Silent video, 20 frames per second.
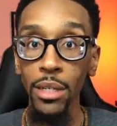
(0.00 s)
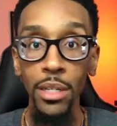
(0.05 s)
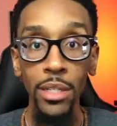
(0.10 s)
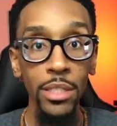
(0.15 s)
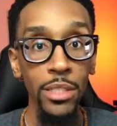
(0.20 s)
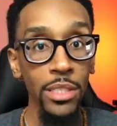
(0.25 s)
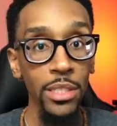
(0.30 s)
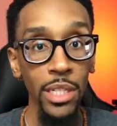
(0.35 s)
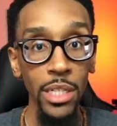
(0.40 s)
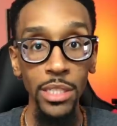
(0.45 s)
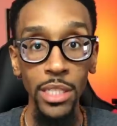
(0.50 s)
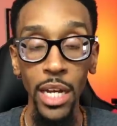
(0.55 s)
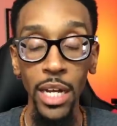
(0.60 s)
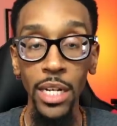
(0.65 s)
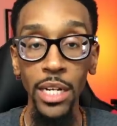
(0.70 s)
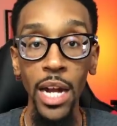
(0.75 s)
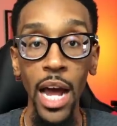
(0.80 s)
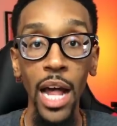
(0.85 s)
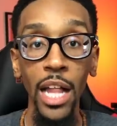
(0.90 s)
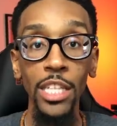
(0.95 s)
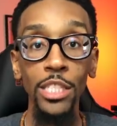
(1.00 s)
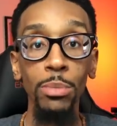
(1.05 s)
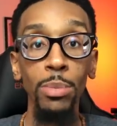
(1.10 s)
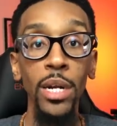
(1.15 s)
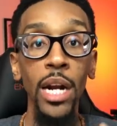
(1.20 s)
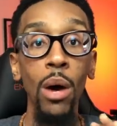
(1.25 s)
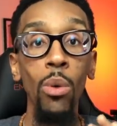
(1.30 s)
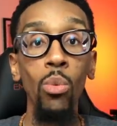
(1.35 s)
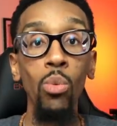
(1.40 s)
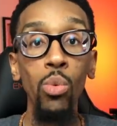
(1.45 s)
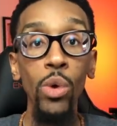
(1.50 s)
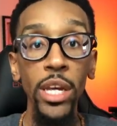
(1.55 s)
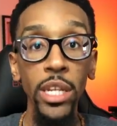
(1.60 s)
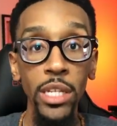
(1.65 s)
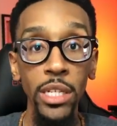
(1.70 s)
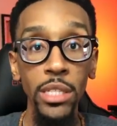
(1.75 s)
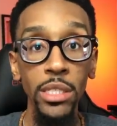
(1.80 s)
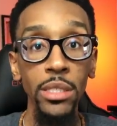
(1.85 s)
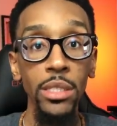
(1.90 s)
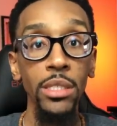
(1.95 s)
six hundred dollars, but I'm
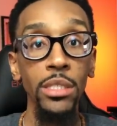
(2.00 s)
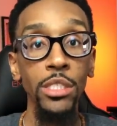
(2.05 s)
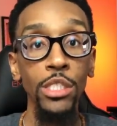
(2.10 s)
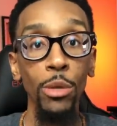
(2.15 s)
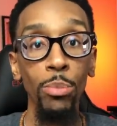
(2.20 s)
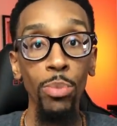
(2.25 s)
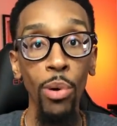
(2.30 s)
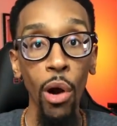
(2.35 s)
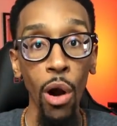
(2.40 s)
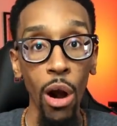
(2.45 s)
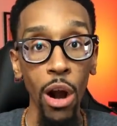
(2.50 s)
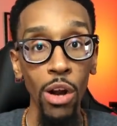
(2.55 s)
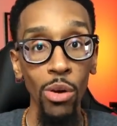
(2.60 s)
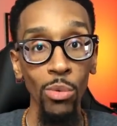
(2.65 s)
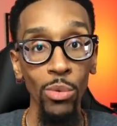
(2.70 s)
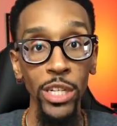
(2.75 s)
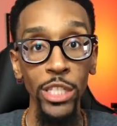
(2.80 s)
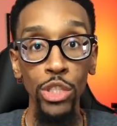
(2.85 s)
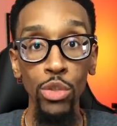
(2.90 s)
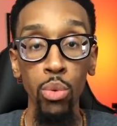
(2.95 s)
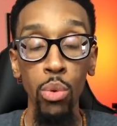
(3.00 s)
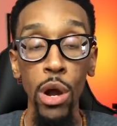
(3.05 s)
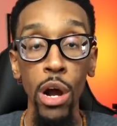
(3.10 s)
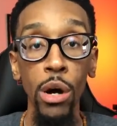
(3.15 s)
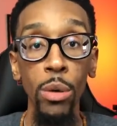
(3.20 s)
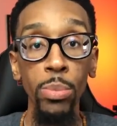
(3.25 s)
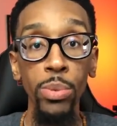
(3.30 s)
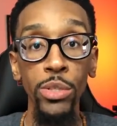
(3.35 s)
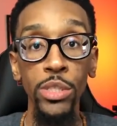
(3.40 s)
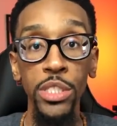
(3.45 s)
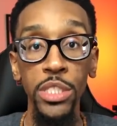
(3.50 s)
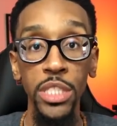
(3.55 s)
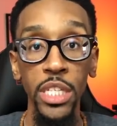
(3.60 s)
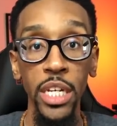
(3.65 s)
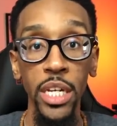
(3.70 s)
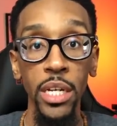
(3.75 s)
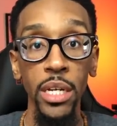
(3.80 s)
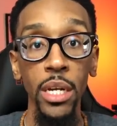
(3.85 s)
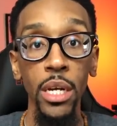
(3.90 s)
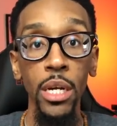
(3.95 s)
willing to part with twelve
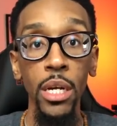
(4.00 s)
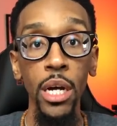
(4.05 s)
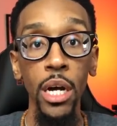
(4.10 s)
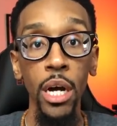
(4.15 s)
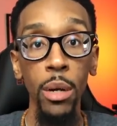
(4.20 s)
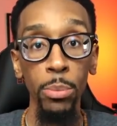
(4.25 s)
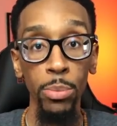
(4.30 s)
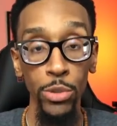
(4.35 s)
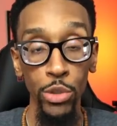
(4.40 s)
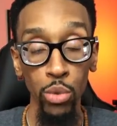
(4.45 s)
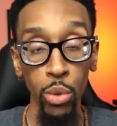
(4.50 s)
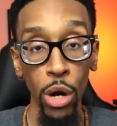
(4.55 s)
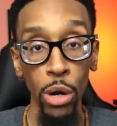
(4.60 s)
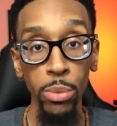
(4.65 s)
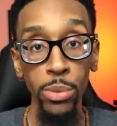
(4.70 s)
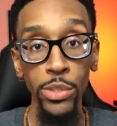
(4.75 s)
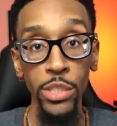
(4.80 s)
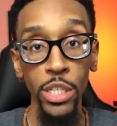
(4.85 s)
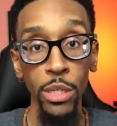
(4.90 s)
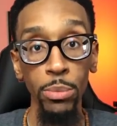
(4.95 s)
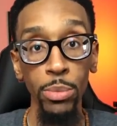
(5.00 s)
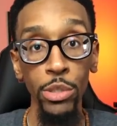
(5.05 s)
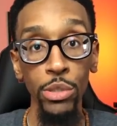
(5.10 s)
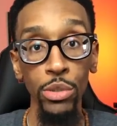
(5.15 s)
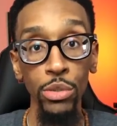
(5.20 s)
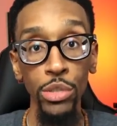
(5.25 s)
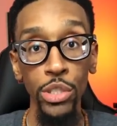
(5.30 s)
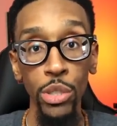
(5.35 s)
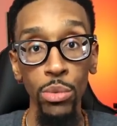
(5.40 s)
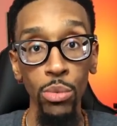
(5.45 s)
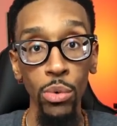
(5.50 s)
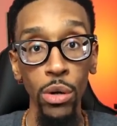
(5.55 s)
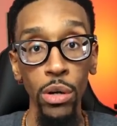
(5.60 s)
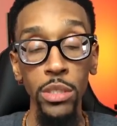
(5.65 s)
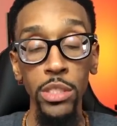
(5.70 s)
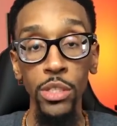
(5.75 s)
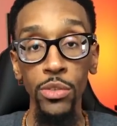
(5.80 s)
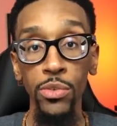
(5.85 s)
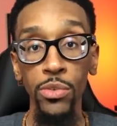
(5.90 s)
percent of twelve percent producer royalty